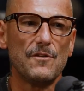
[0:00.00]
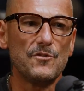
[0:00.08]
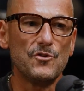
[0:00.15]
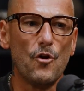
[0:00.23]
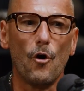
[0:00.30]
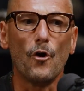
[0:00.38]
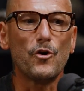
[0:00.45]

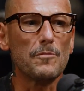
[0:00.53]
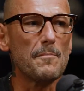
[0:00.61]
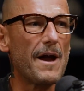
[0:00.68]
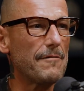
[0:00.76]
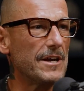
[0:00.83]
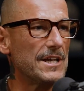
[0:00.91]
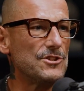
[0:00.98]
not a good
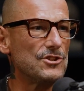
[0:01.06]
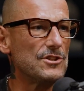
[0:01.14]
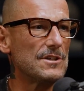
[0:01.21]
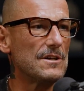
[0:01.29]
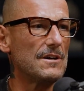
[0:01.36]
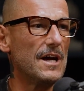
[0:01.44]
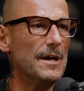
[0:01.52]
marriage.
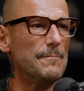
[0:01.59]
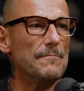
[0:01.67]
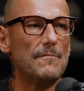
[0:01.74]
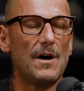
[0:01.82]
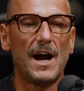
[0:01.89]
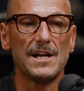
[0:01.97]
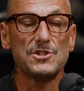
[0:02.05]
I
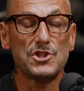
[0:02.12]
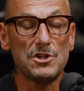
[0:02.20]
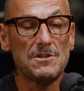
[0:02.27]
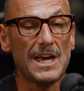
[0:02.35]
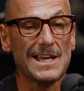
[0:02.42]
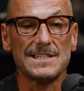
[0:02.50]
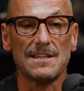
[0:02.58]
had 2
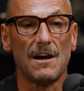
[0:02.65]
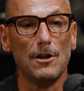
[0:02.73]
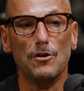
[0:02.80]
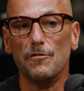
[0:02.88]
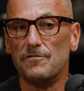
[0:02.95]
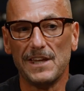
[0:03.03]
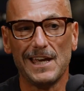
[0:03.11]
kids that I
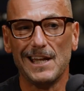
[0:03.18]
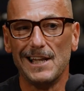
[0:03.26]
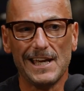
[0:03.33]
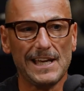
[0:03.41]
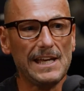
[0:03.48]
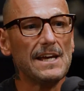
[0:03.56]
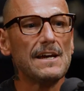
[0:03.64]
loved
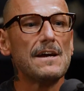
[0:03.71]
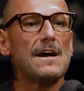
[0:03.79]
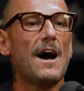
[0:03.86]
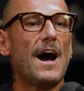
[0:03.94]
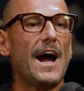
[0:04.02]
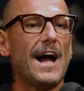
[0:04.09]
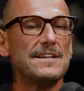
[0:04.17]
dearly.
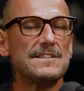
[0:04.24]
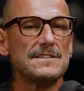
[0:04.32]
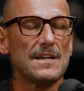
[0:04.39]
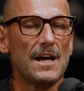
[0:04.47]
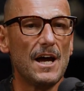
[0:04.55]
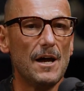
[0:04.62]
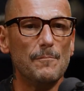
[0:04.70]
I had
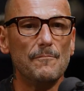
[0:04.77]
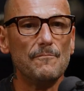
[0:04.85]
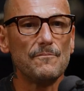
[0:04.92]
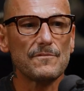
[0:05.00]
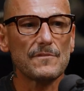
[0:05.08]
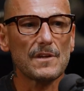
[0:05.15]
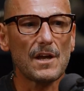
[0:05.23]

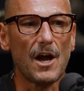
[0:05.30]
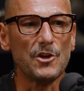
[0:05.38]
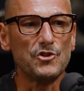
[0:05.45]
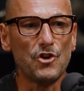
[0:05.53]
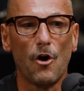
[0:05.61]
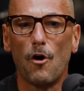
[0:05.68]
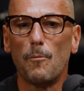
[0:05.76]
a
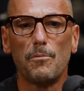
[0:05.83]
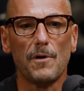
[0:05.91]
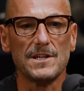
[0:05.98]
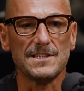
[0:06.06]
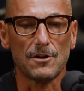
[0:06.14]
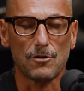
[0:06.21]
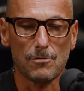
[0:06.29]
job
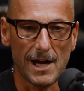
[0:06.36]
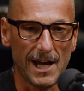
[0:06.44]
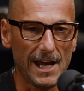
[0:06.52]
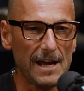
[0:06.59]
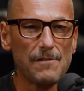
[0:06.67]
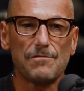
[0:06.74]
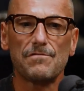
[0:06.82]
as a
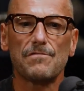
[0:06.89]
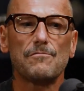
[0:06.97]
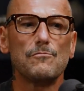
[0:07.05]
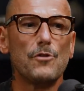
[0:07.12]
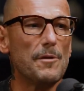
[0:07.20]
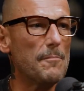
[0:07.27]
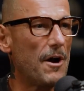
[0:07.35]
creative,
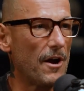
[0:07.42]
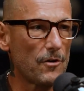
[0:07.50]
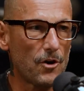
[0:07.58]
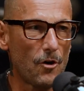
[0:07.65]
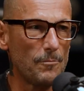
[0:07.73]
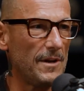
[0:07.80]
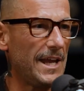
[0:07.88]
running my own
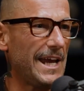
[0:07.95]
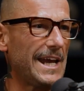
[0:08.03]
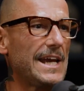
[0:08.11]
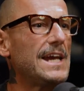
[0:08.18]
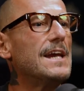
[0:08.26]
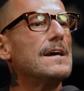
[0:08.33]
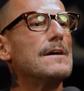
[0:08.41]

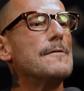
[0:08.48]
company,